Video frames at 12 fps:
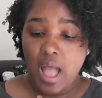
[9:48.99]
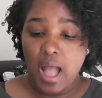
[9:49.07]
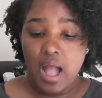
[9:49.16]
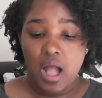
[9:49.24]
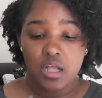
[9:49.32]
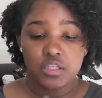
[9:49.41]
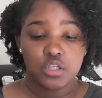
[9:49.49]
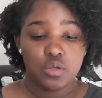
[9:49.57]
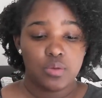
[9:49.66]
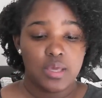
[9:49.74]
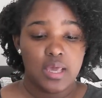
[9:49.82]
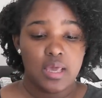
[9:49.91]
I
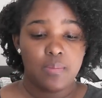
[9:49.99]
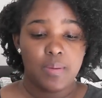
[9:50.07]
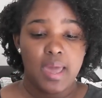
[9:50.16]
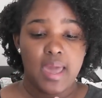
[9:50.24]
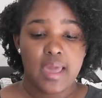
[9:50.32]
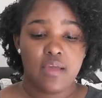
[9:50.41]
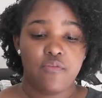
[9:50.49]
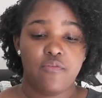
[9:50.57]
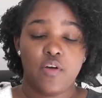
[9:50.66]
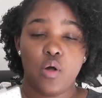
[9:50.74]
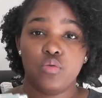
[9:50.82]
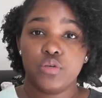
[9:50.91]
also keep a
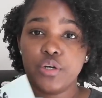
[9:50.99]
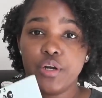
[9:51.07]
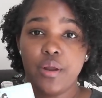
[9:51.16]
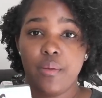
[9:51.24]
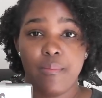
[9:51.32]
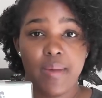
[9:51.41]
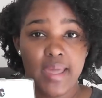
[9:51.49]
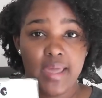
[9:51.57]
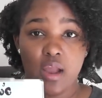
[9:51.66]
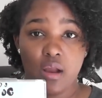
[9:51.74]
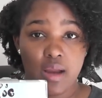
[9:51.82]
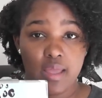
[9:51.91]
folder back
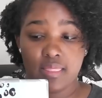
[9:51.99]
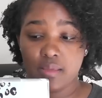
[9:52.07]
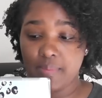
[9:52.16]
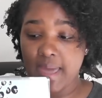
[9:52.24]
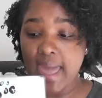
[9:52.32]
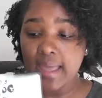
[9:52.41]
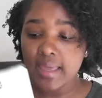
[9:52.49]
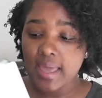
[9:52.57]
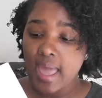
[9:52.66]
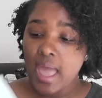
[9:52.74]
here in the back.